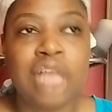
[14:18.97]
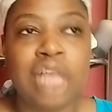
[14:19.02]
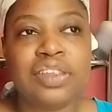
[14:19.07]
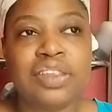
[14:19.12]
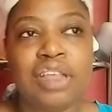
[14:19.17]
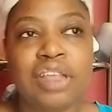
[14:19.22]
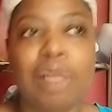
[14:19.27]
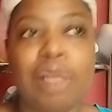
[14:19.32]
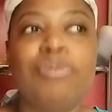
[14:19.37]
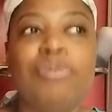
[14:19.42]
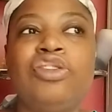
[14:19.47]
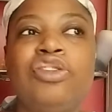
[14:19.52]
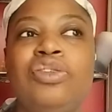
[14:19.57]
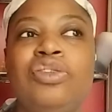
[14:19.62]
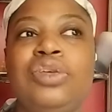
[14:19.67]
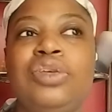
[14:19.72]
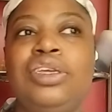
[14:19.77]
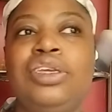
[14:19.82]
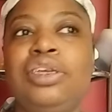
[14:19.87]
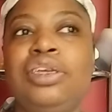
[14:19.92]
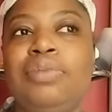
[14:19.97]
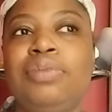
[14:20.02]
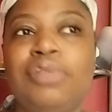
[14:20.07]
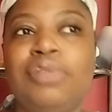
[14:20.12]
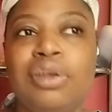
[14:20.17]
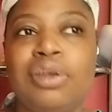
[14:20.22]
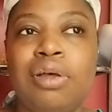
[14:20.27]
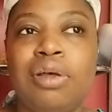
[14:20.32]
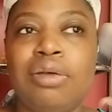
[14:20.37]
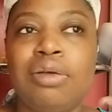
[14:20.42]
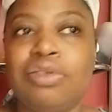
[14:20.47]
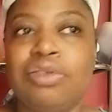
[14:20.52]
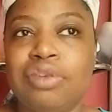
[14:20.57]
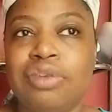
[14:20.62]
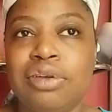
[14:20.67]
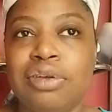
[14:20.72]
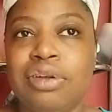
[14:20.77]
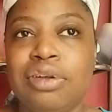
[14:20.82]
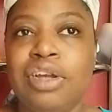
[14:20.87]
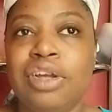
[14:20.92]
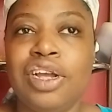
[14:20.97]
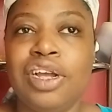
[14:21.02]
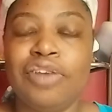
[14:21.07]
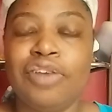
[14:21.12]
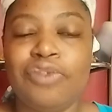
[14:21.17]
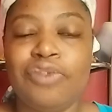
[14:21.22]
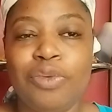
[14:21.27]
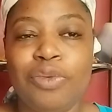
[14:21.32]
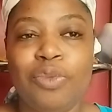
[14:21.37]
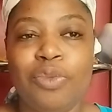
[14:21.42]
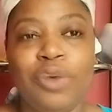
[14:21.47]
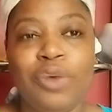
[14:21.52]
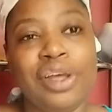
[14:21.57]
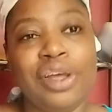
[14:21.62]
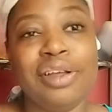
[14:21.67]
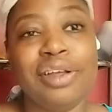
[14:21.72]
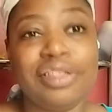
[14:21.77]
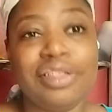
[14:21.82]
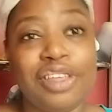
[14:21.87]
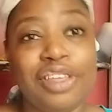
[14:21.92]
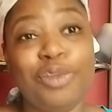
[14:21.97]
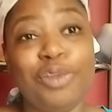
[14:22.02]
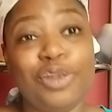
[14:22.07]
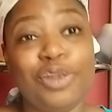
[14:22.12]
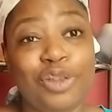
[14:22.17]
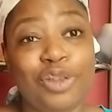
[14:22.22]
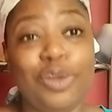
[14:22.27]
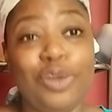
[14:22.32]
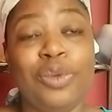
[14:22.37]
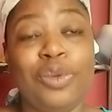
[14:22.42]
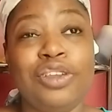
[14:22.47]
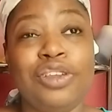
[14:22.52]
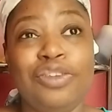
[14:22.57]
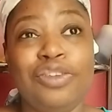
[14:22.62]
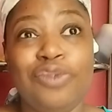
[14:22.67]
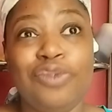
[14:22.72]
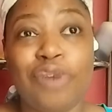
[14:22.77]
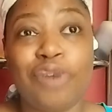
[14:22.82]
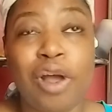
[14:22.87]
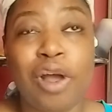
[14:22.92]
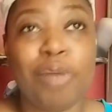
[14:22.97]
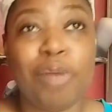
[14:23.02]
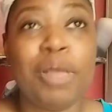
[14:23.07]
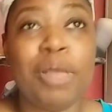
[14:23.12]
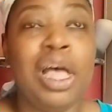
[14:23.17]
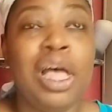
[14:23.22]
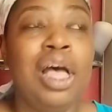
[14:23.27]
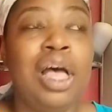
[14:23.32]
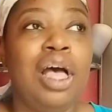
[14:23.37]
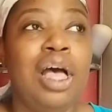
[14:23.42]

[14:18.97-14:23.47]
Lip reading: some to keep the culture from where they were stolen from.